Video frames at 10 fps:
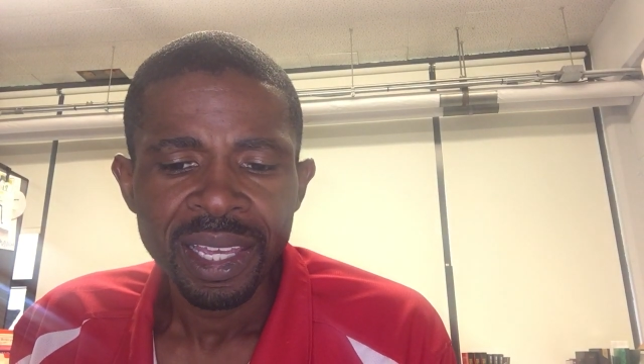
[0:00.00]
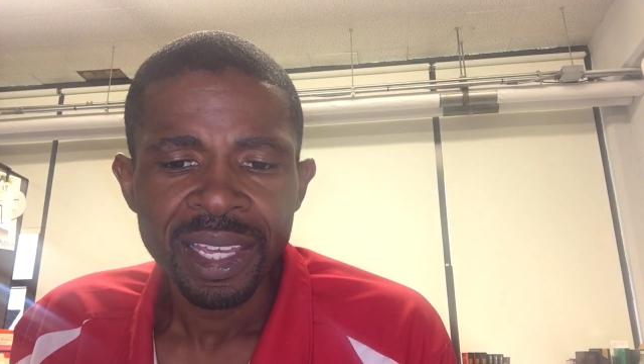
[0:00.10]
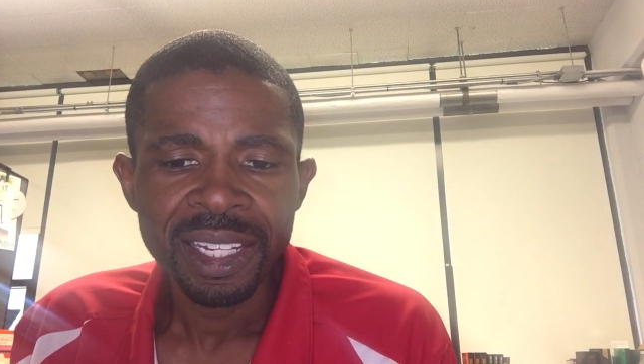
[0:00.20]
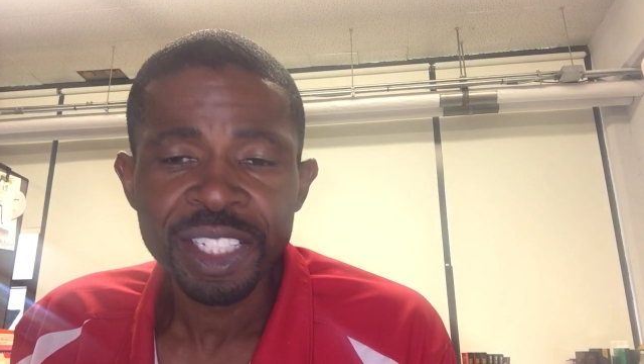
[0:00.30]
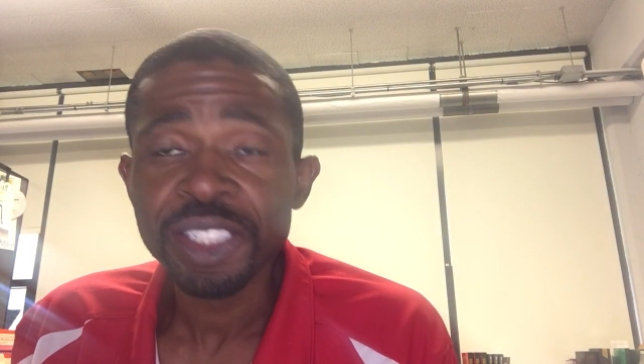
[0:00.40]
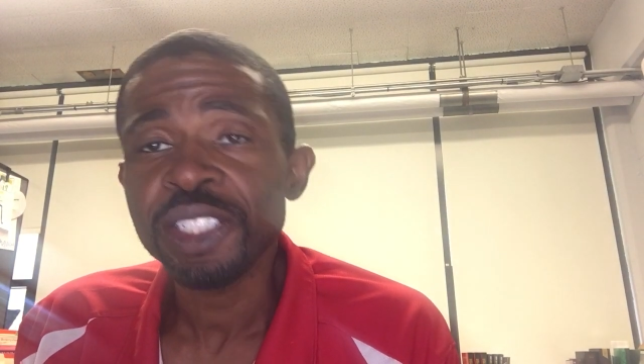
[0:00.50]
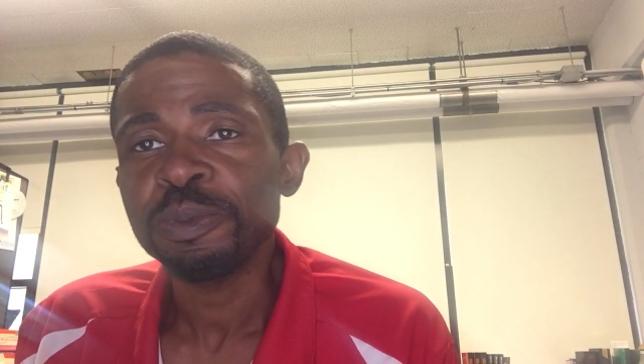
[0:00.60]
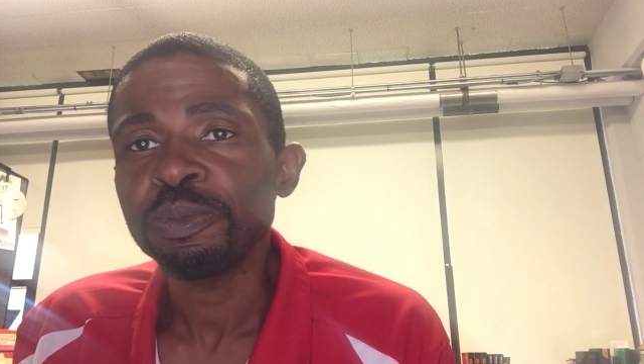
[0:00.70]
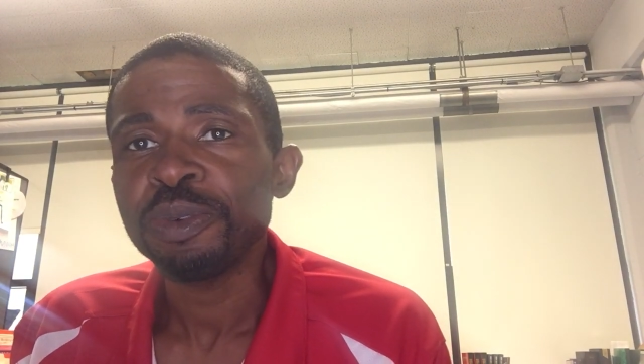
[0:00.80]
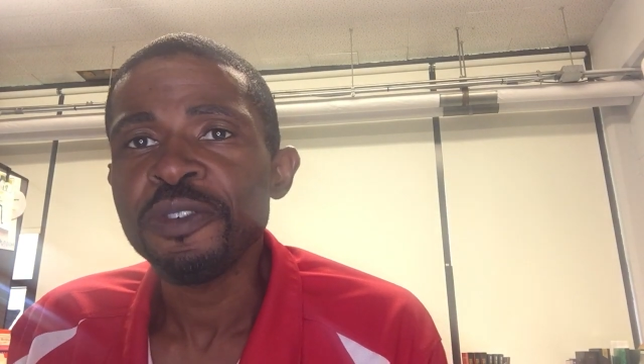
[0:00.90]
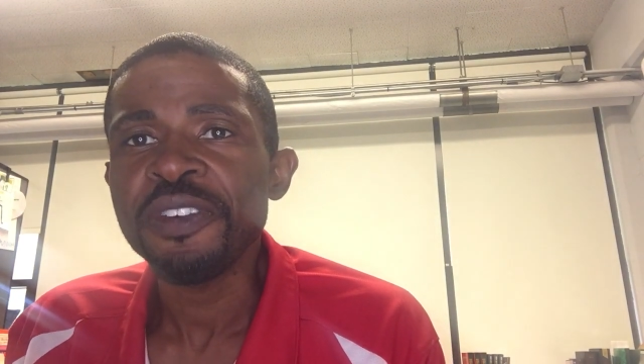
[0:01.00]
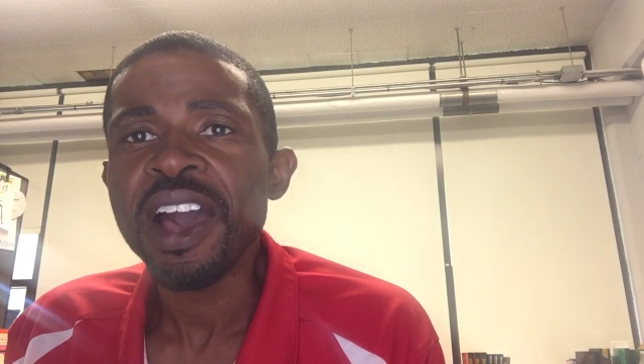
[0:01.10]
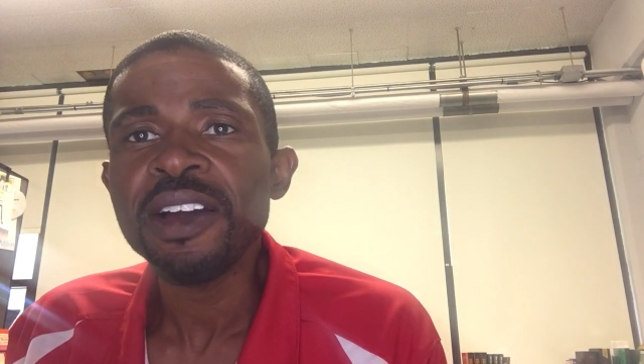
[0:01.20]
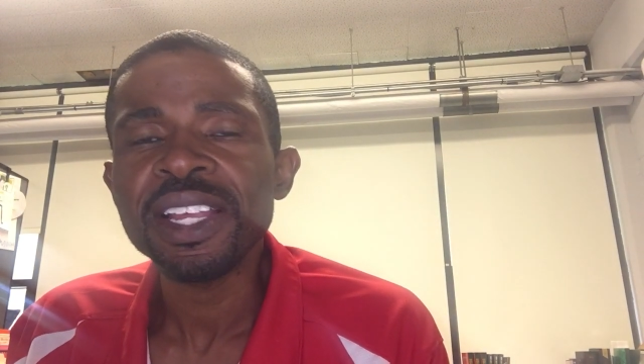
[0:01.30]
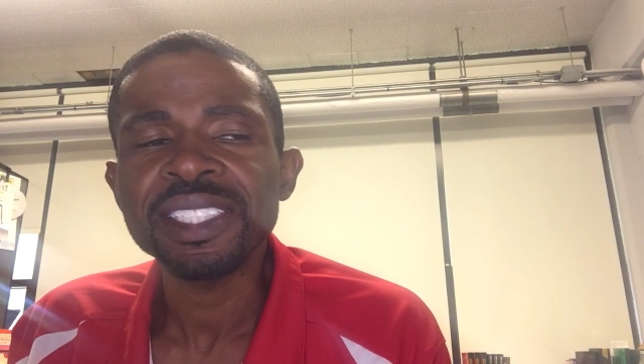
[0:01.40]
And this is
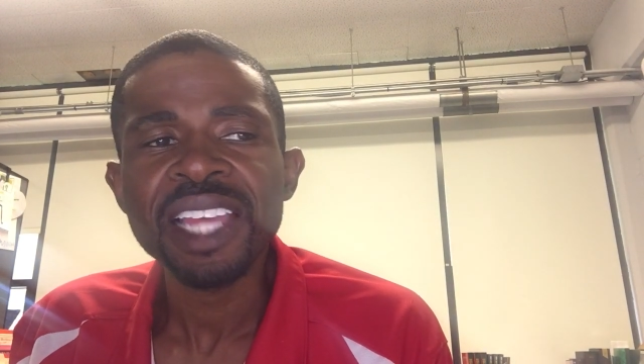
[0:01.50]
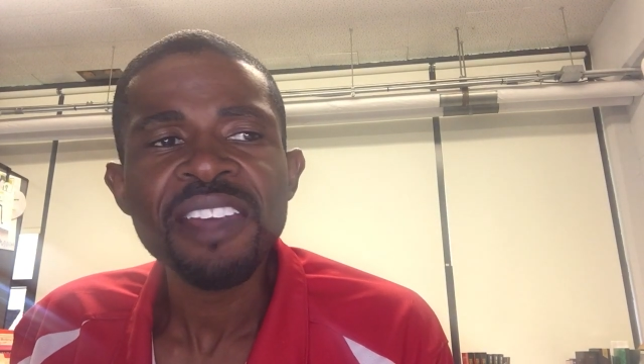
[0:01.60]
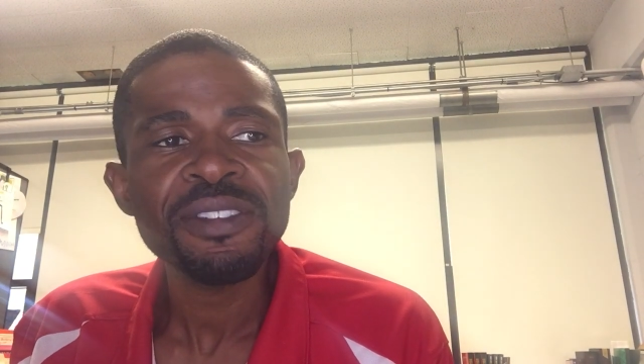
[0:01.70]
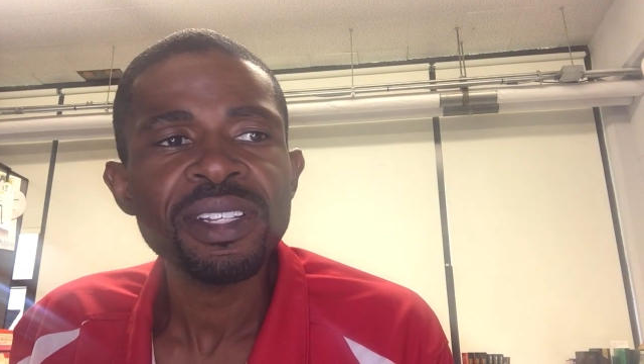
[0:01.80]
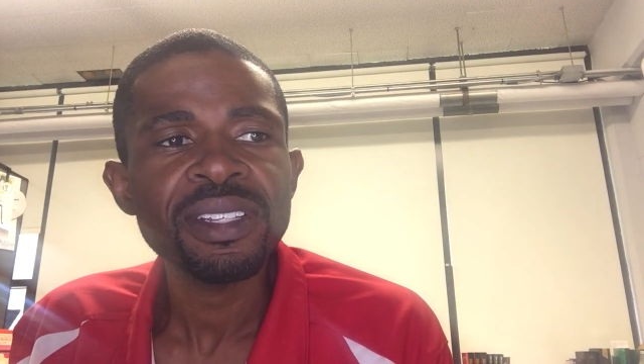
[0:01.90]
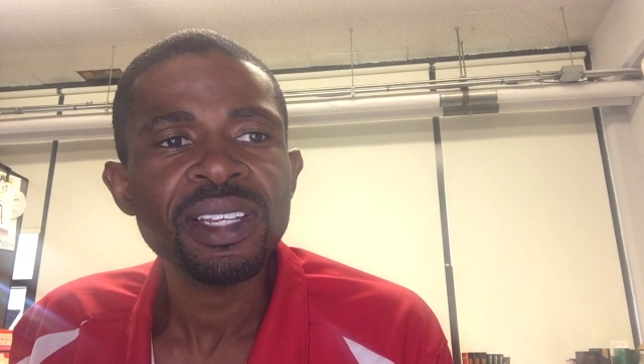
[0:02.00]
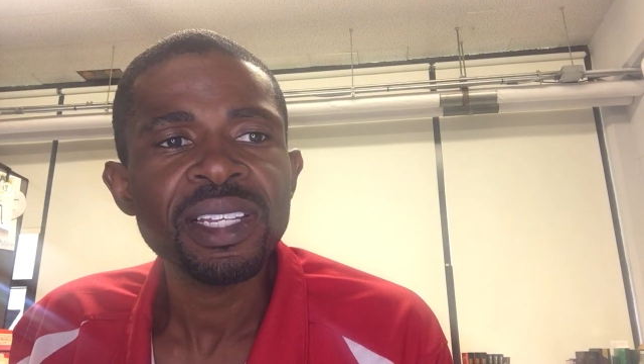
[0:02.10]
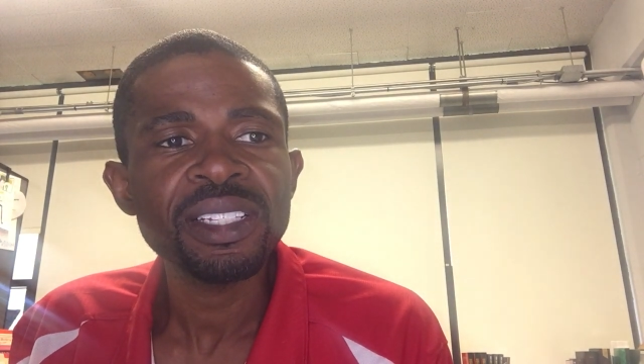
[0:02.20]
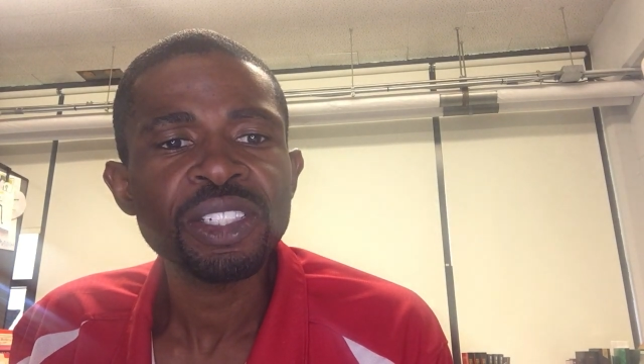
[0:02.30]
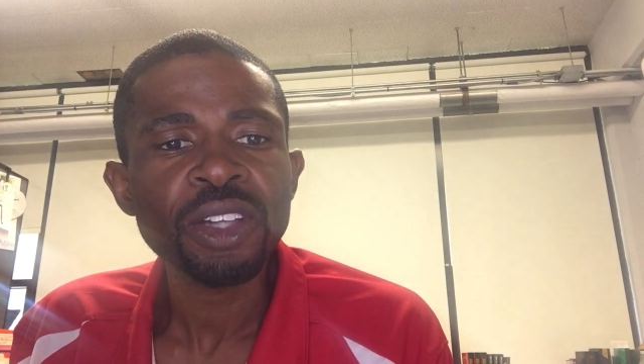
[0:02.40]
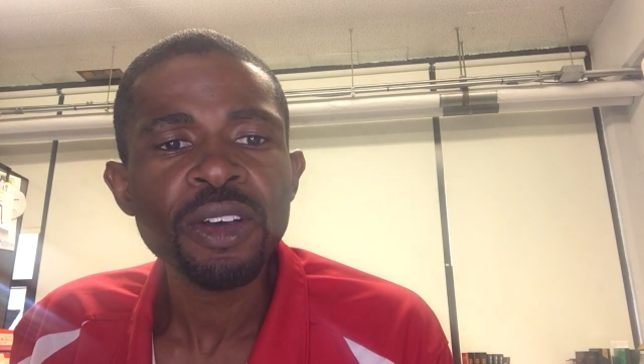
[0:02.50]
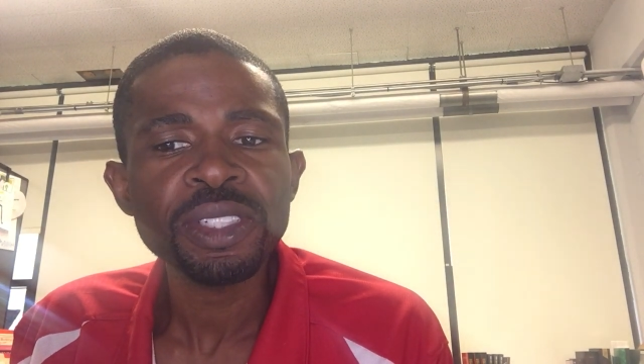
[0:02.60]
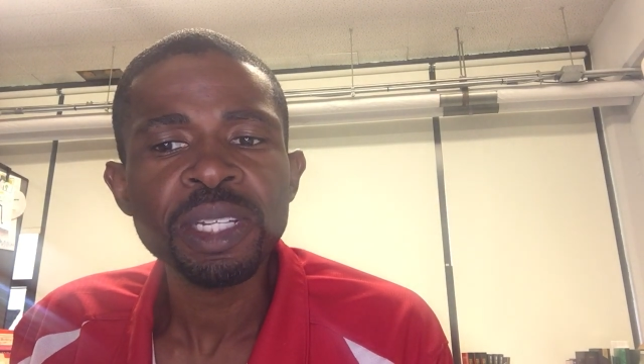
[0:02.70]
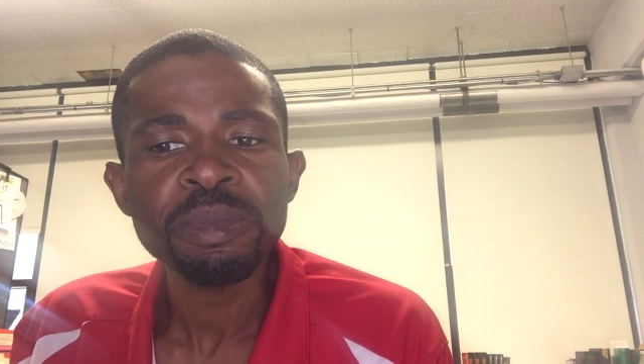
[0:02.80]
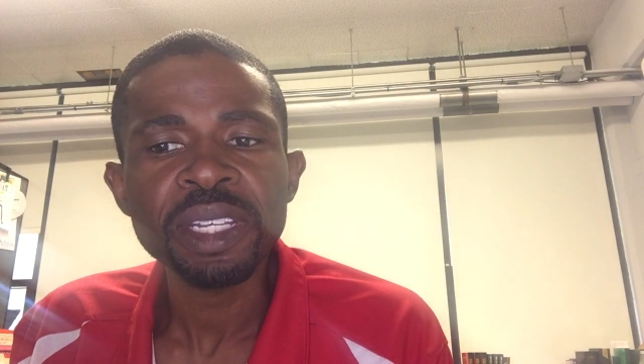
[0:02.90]
profound, as David saw
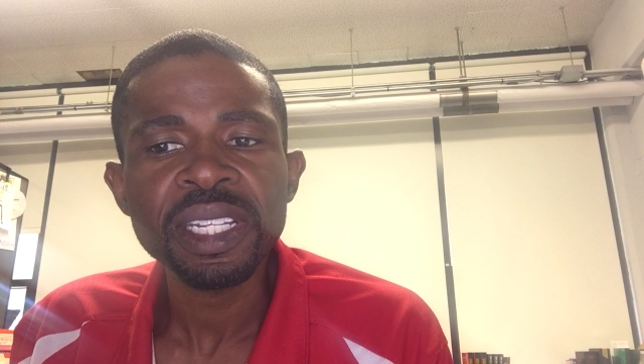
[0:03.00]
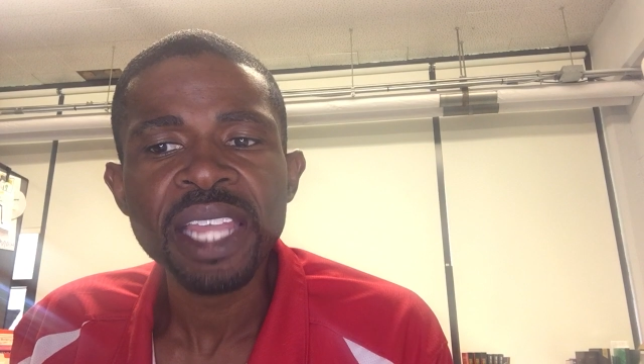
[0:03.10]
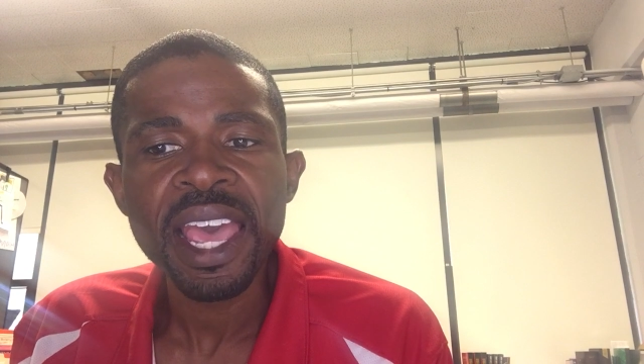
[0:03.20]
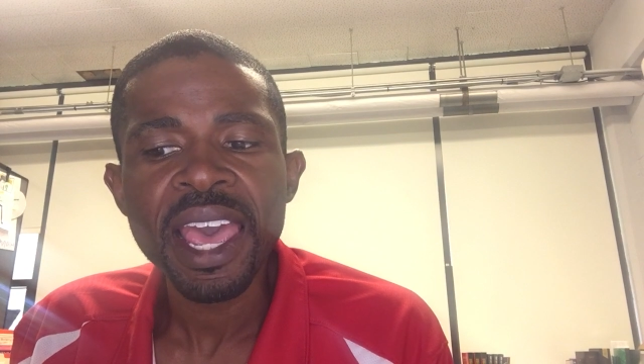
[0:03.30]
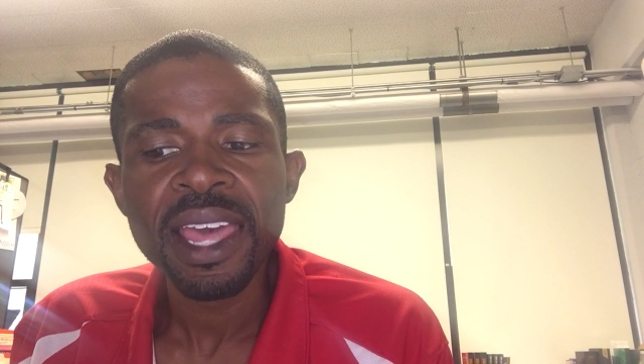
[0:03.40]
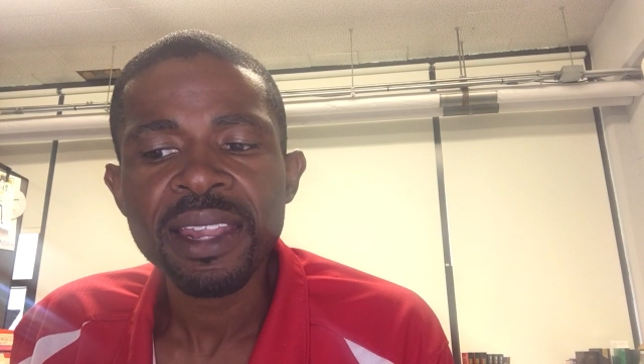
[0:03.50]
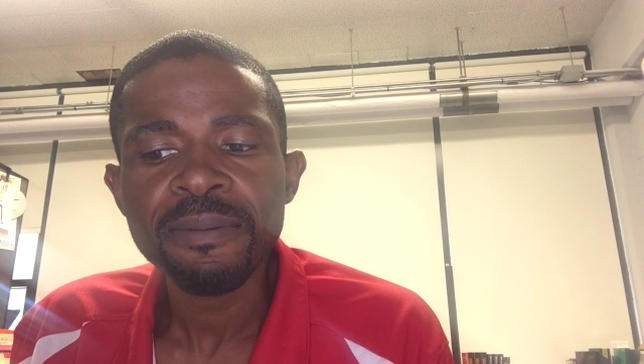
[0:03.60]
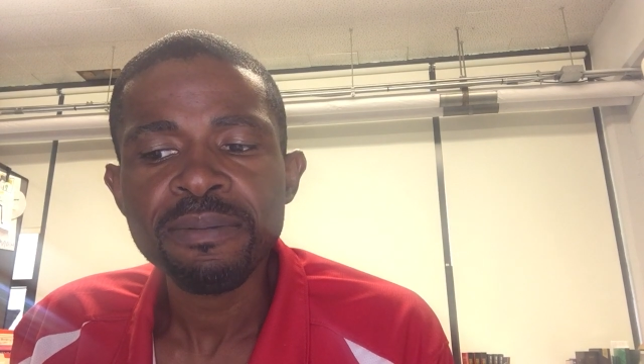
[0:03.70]
something that,